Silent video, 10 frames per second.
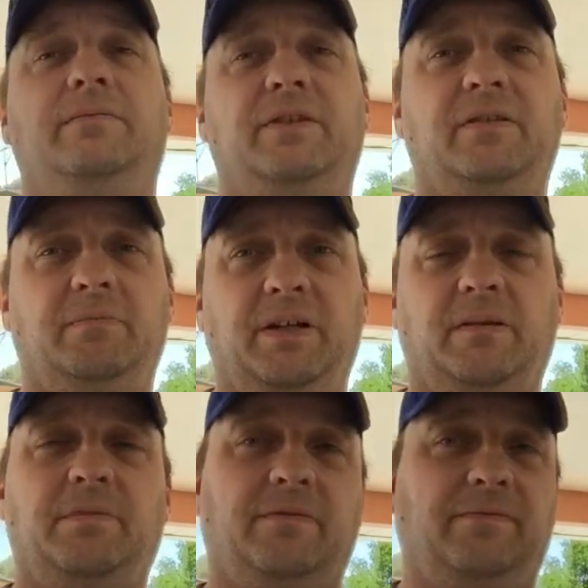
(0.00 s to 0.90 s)
You can pick
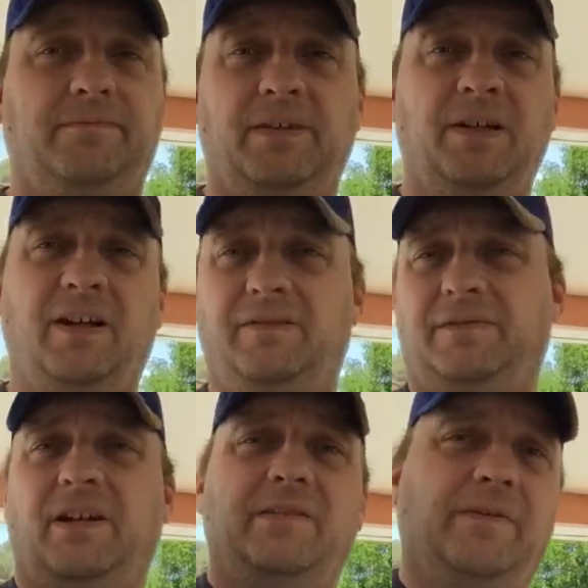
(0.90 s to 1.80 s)
up a
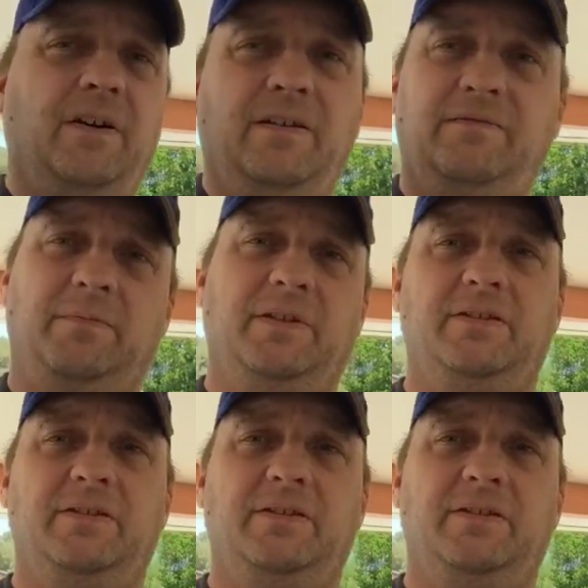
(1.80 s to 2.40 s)
fly farting from the